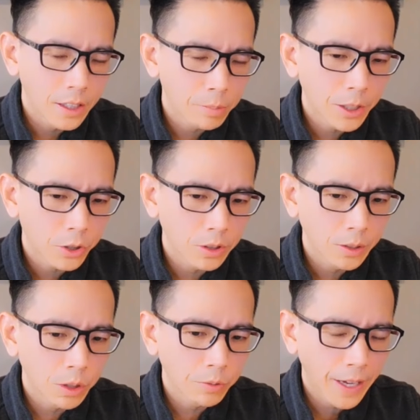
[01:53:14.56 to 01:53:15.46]

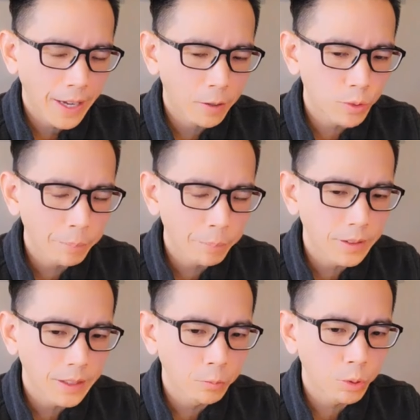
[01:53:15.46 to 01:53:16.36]
especially with how
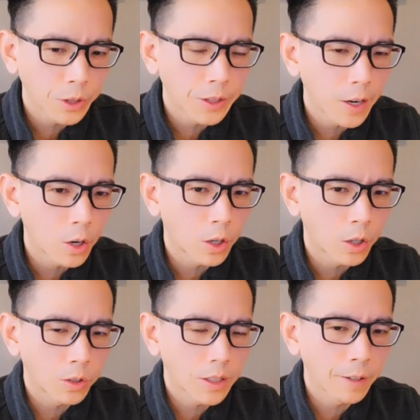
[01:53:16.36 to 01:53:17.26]
rapidly we
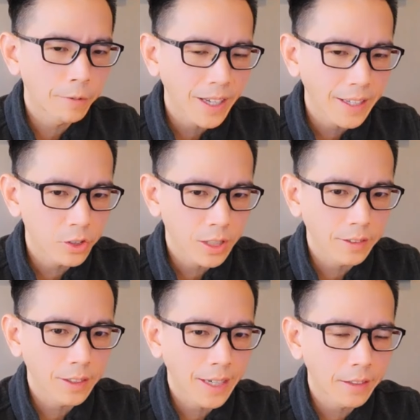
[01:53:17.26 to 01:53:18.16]
are
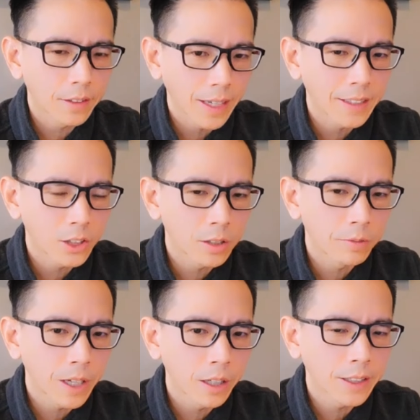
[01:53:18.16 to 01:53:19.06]
advancing, that is
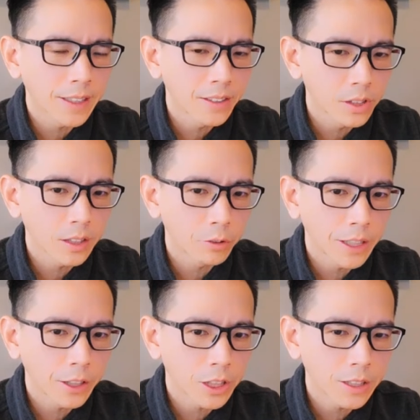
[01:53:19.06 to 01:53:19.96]
a valid
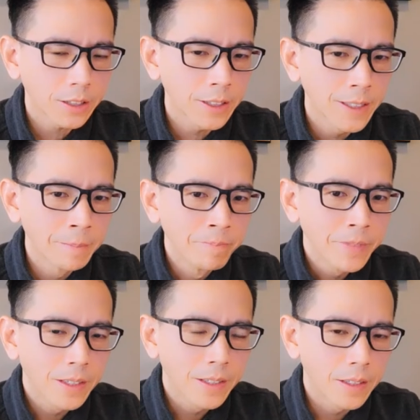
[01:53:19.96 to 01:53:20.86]
consideration.
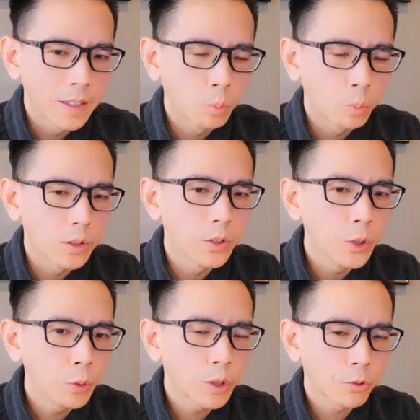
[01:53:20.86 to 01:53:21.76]
With
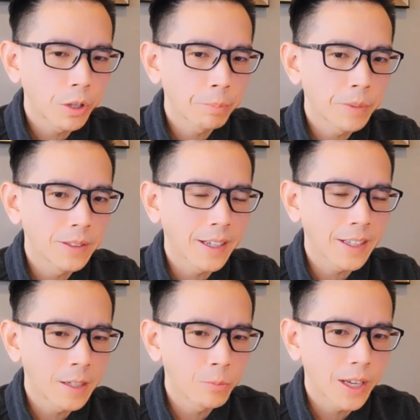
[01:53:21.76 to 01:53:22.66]
newer treatment
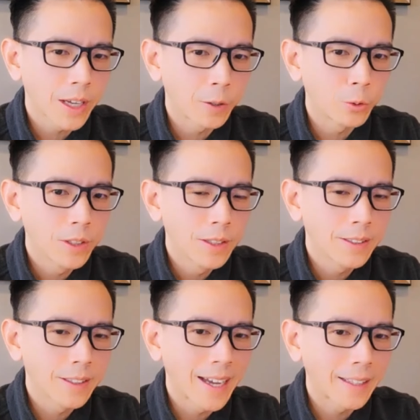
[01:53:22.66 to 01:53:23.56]
that comes out
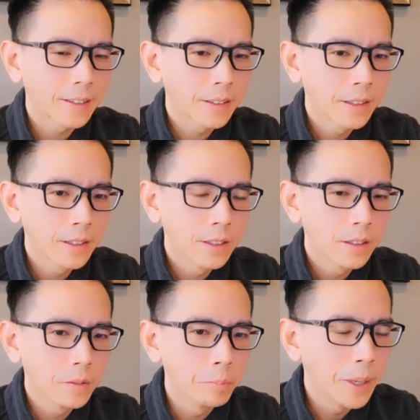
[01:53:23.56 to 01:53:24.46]
that
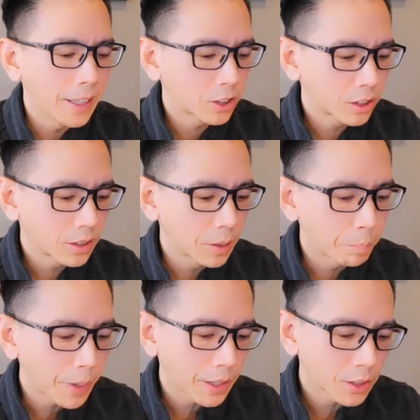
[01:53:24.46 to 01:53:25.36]
makes the
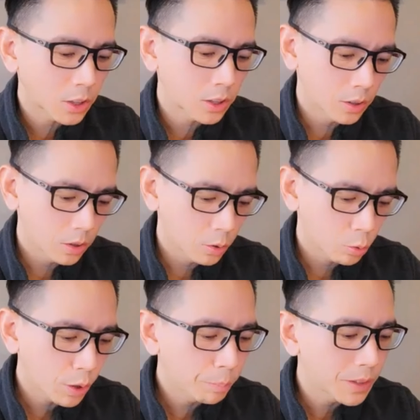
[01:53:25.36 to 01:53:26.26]
best
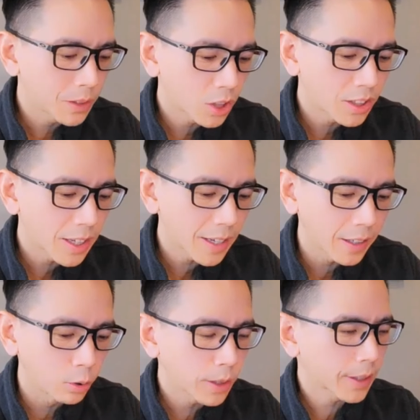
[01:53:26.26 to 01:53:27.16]
treatment
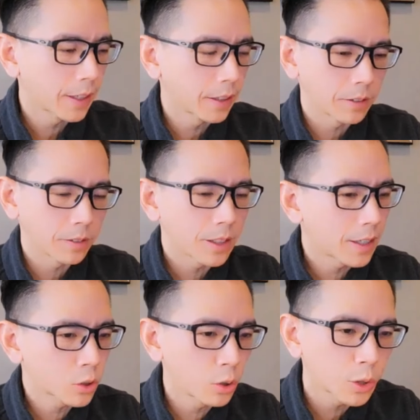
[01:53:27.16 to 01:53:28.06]
today looking
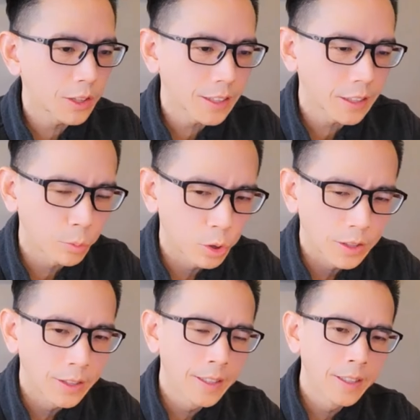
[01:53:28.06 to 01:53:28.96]
not so good
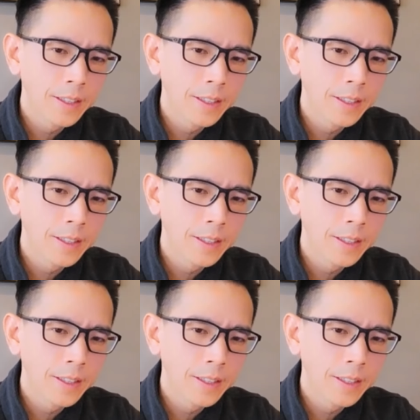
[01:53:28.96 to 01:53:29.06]
anymore.